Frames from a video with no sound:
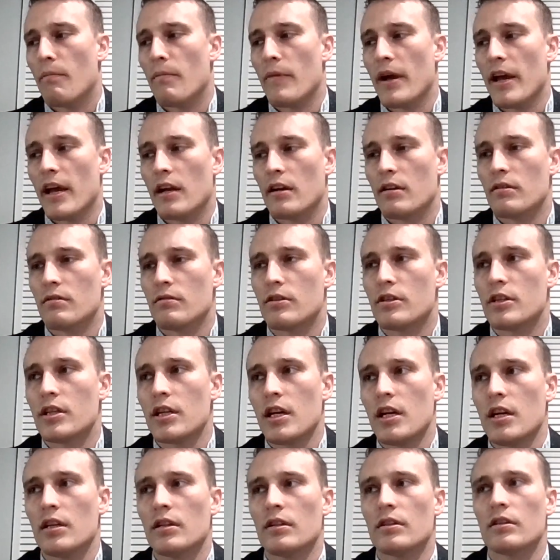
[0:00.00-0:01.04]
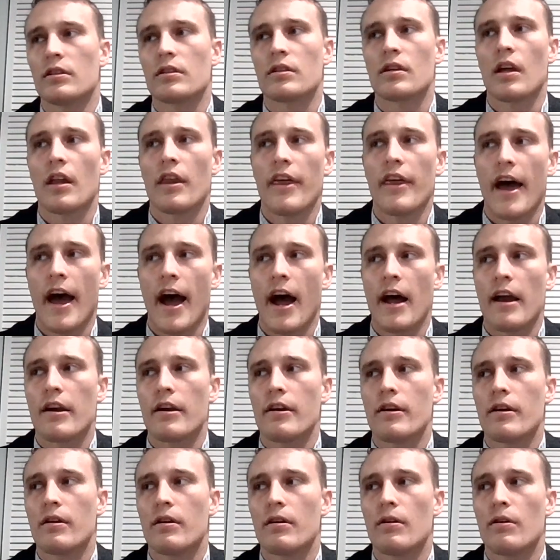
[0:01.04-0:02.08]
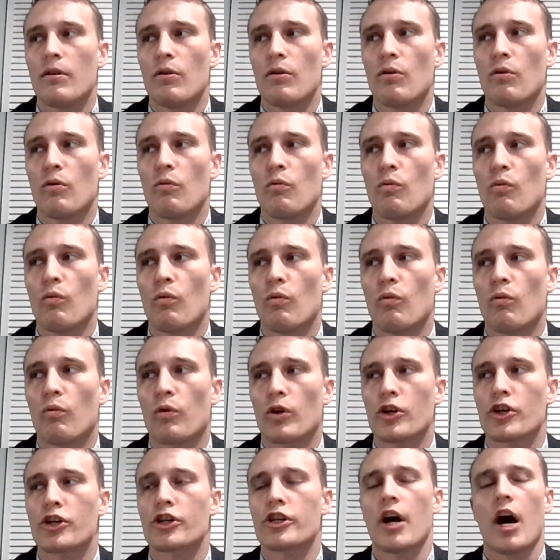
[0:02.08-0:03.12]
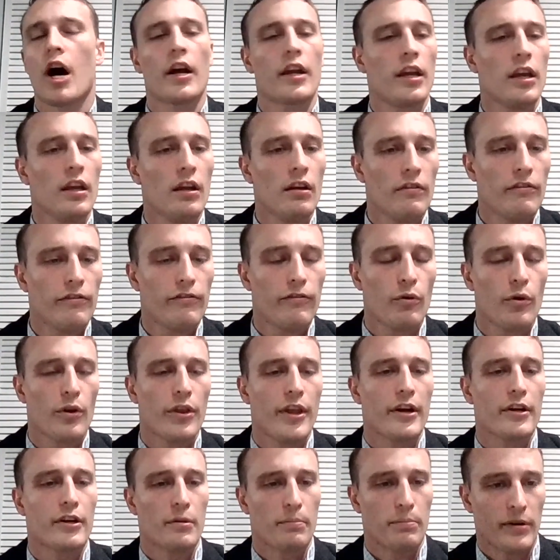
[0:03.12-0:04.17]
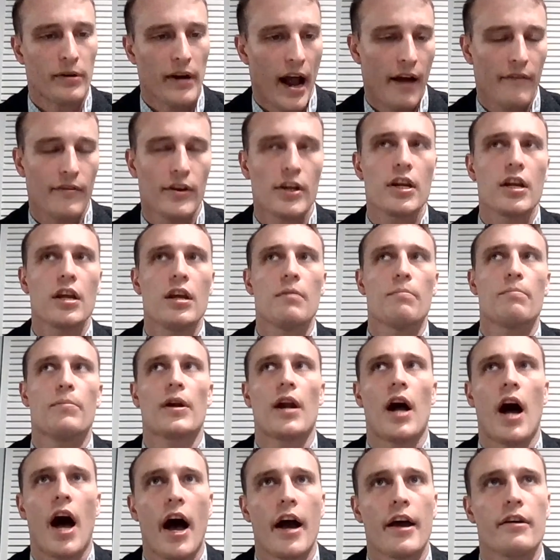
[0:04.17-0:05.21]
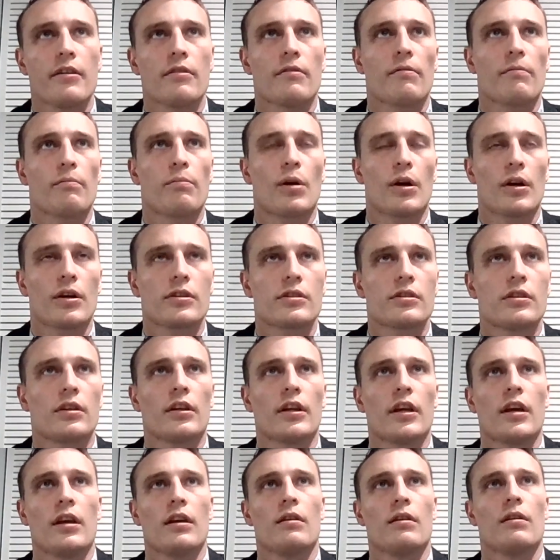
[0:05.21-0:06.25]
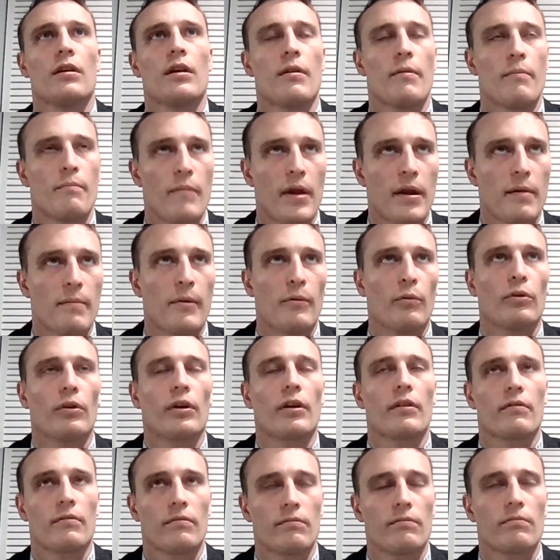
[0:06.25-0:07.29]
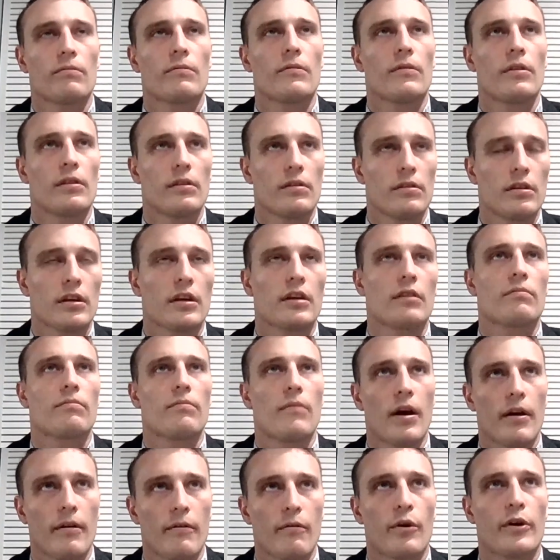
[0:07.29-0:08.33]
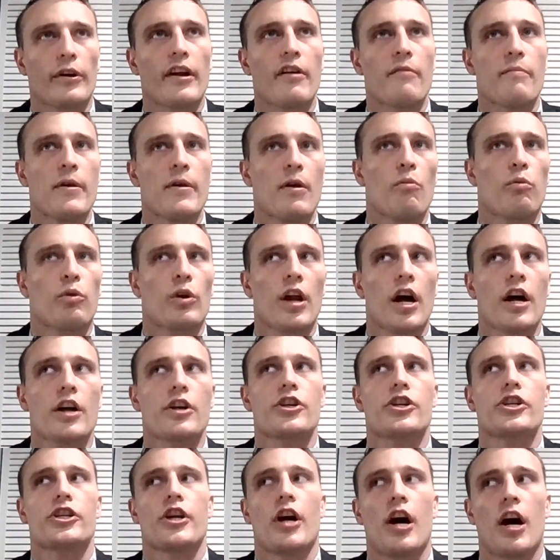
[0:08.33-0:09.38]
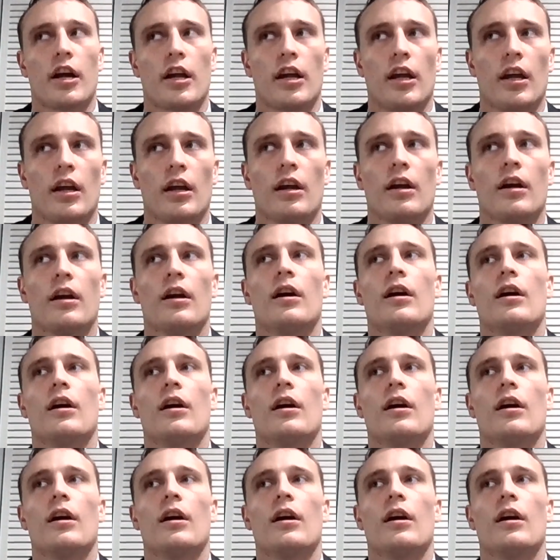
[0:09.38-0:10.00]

in scenes that were shocking for their depravity. But I personally, and many people think agree with me, were not shocking